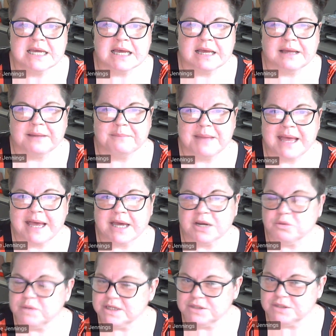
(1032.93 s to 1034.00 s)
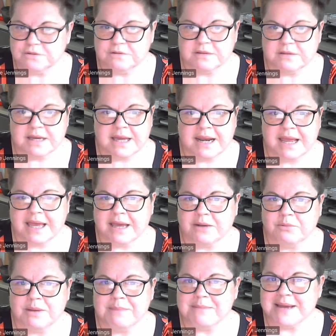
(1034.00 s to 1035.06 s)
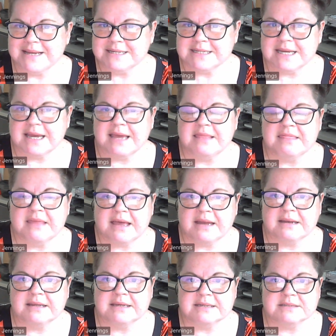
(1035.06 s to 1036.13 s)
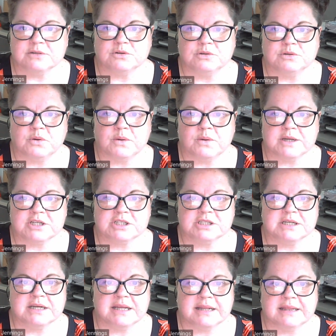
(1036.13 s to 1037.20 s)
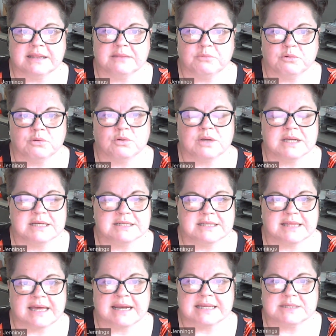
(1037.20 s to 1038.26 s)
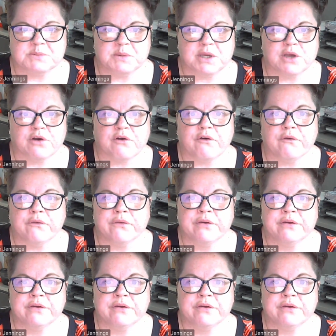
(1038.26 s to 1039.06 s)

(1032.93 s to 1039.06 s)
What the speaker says: How do we do that? How do we maintain that is a good question, and we'll look into that as we go.